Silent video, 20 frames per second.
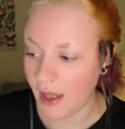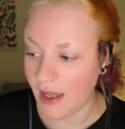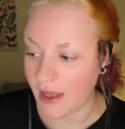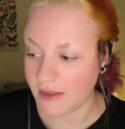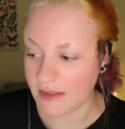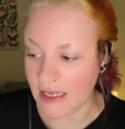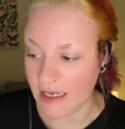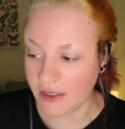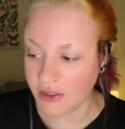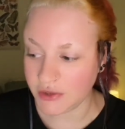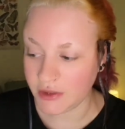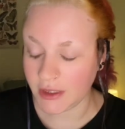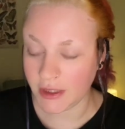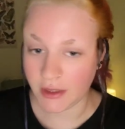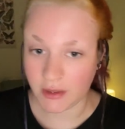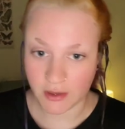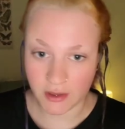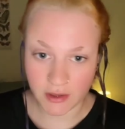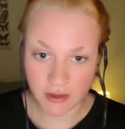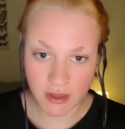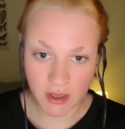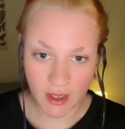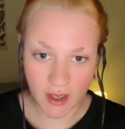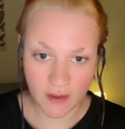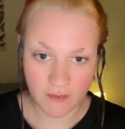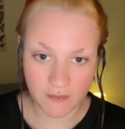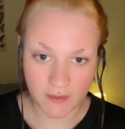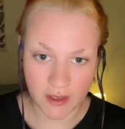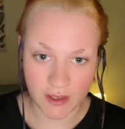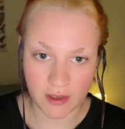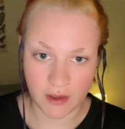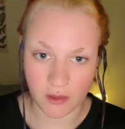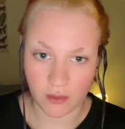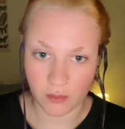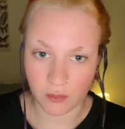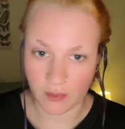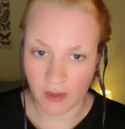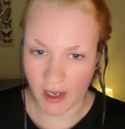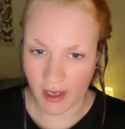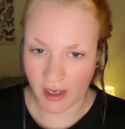it's actually good to have like a
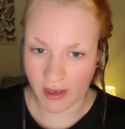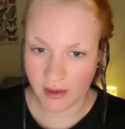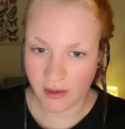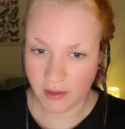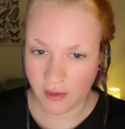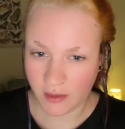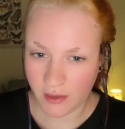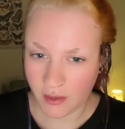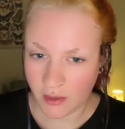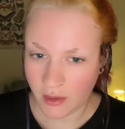red